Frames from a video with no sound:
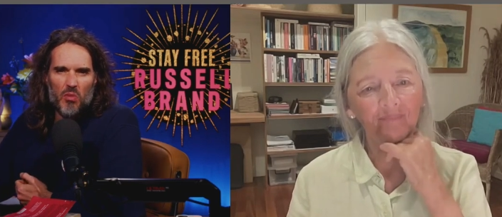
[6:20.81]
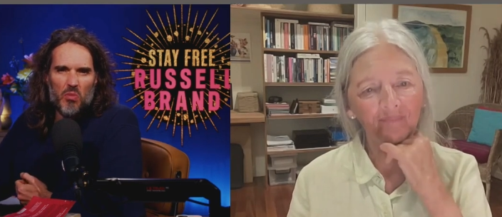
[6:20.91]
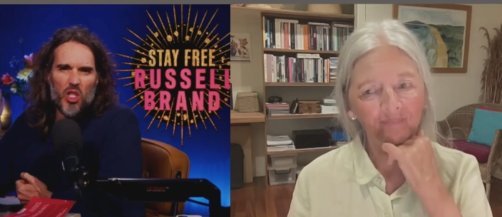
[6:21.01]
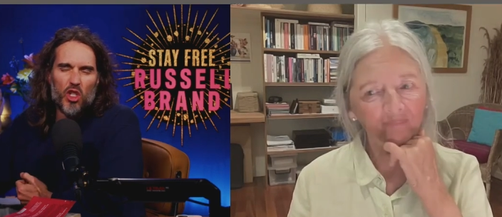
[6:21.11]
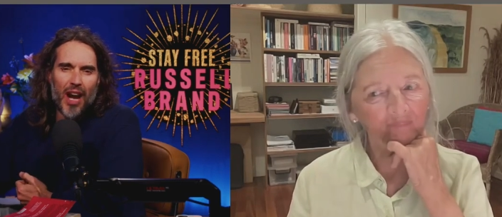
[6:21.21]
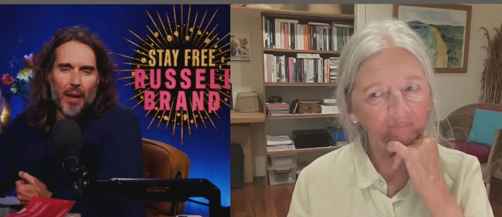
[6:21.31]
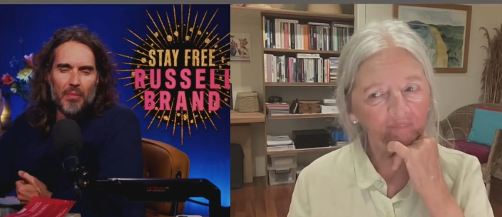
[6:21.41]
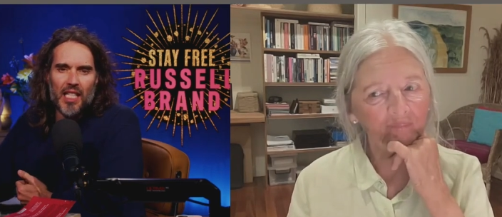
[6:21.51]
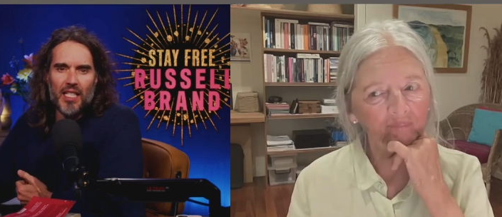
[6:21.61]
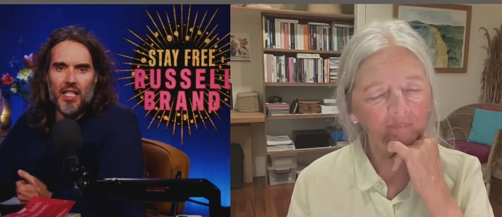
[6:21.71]
Speaker 1: strapped
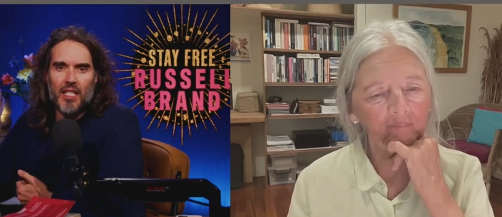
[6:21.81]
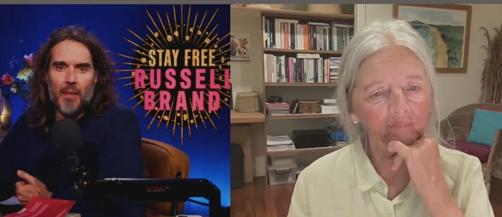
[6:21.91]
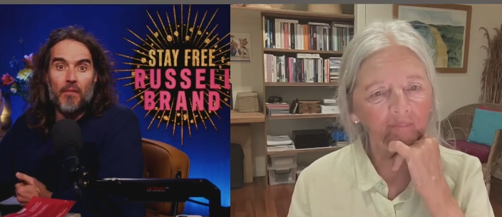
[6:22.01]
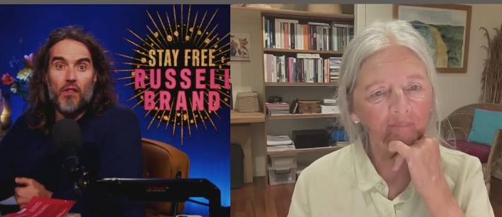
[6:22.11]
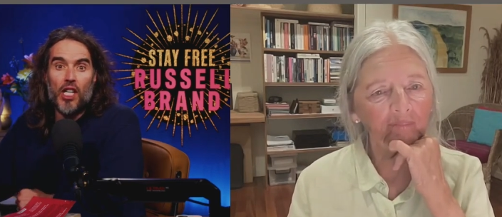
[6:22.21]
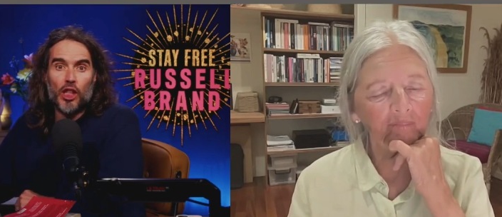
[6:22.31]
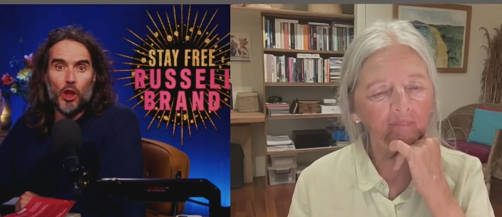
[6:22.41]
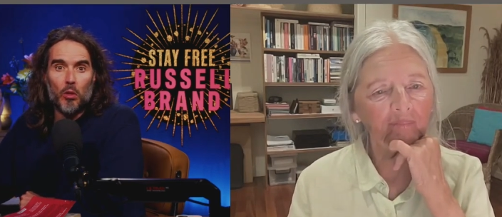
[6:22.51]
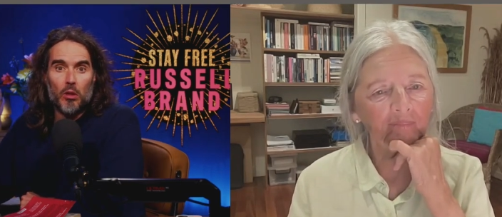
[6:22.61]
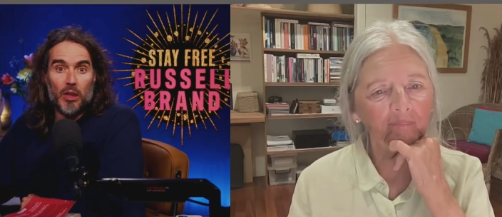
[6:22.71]
into some
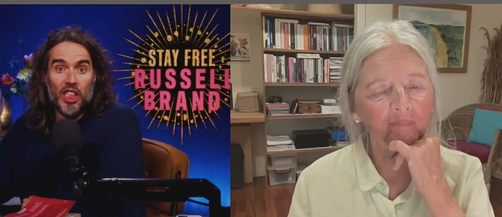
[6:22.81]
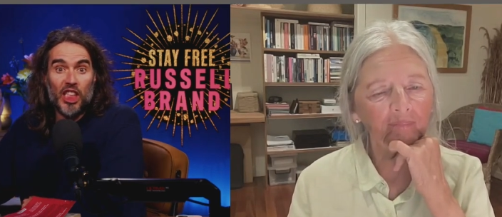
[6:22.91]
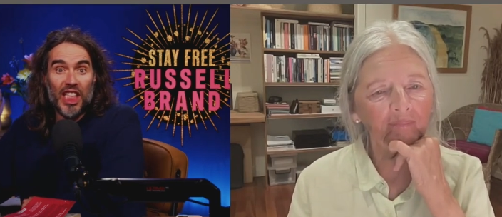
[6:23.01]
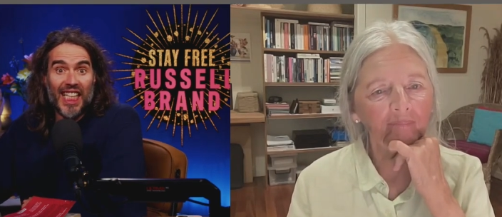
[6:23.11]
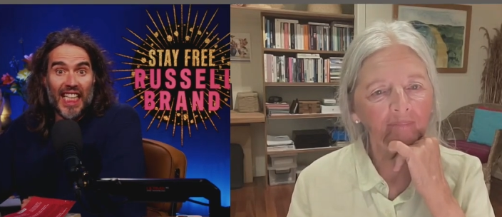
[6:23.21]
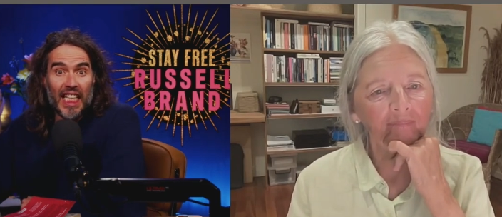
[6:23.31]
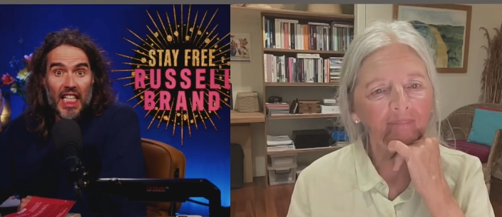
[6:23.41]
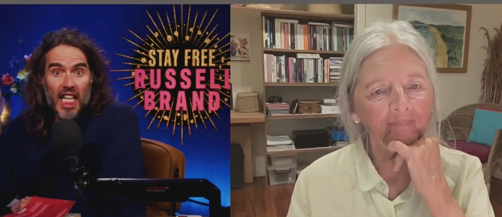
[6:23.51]
virtual machine,